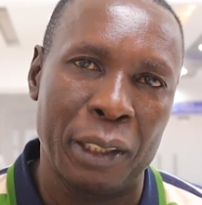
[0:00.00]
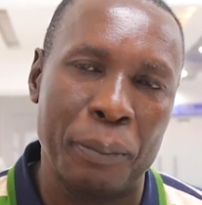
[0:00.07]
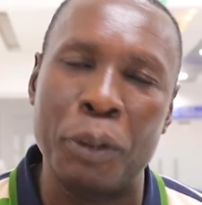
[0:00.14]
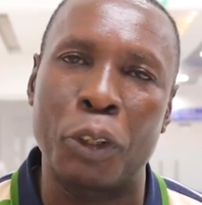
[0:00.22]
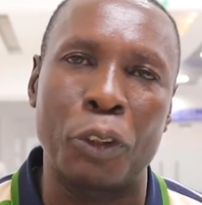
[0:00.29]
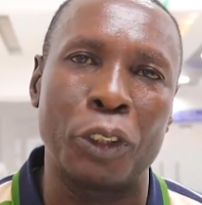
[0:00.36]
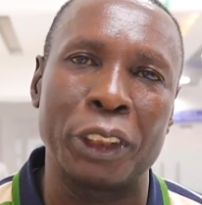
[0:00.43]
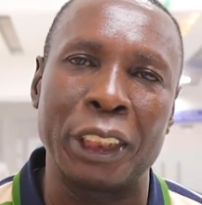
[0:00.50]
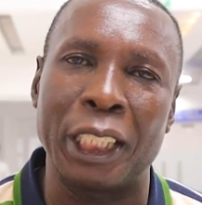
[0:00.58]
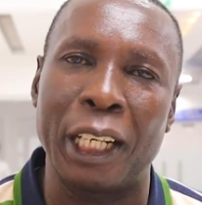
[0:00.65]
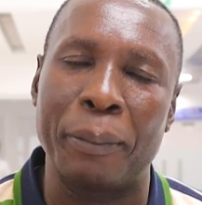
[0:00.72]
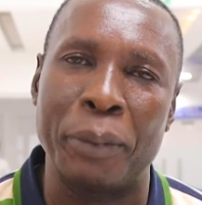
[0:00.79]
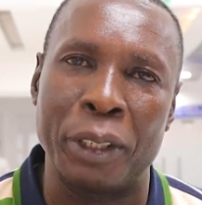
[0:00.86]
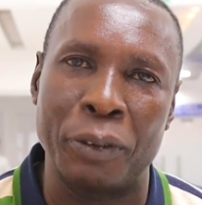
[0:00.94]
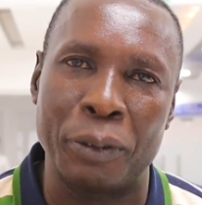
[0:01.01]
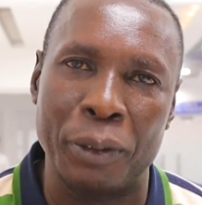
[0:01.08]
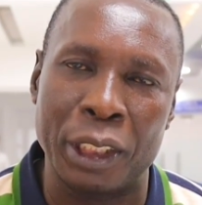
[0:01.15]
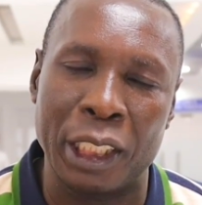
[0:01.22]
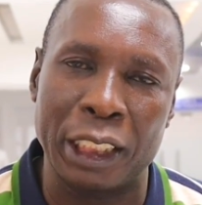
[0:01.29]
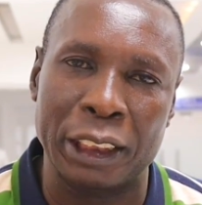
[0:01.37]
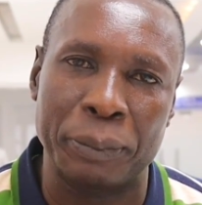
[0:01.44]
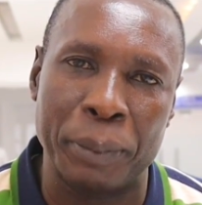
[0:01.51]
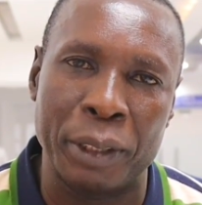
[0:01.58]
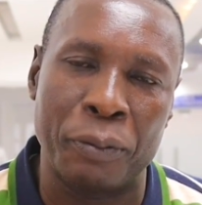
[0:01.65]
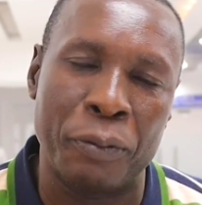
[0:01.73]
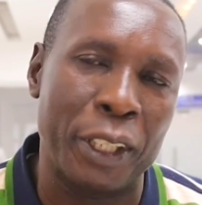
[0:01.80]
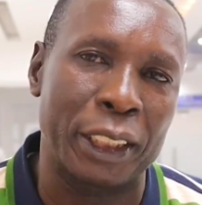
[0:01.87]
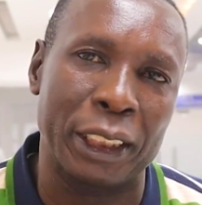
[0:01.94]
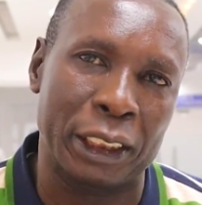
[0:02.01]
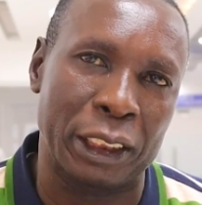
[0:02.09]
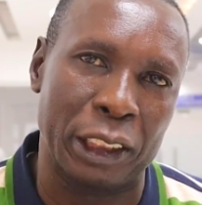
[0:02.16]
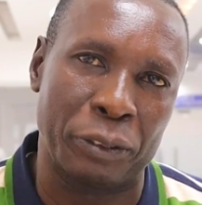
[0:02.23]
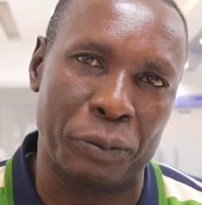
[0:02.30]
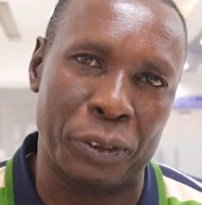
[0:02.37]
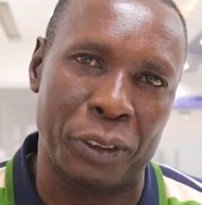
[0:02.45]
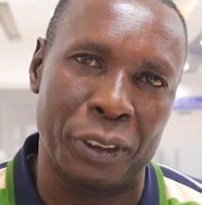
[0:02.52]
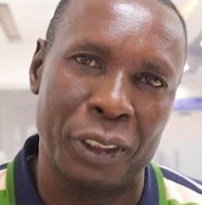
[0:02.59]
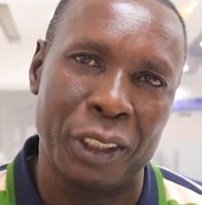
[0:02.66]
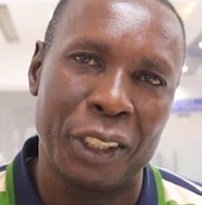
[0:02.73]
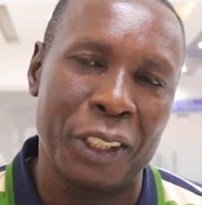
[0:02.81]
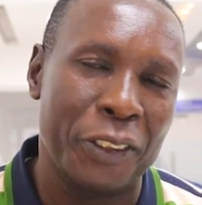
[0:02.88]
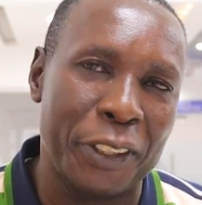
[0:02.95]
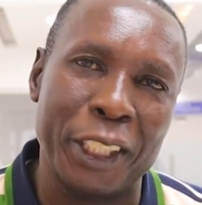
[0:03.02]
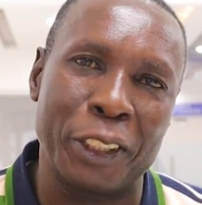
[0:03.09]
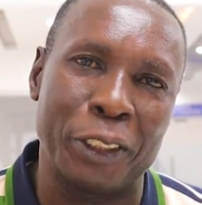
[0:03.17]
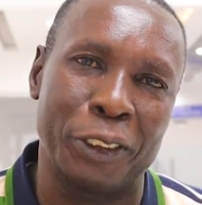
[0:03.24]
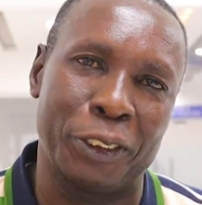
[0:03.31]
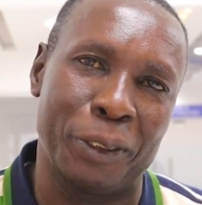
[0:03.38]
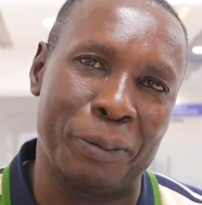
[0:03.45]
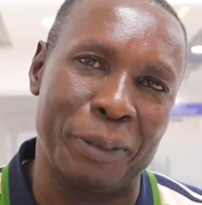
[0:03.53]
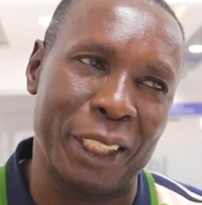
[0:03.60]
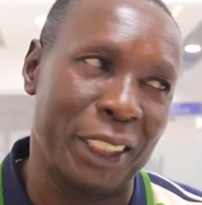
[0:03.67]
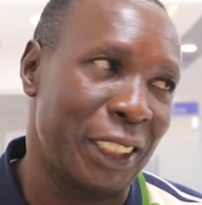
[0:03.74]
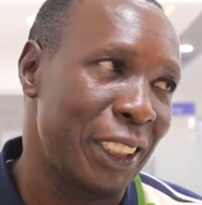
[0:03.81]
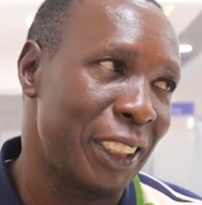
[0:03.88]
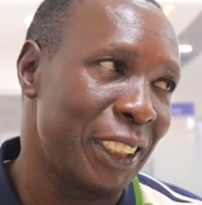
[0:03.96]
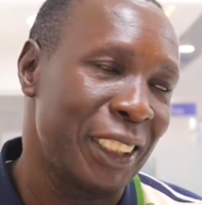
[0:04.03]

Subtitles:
because it has been very successful. Thank you so much.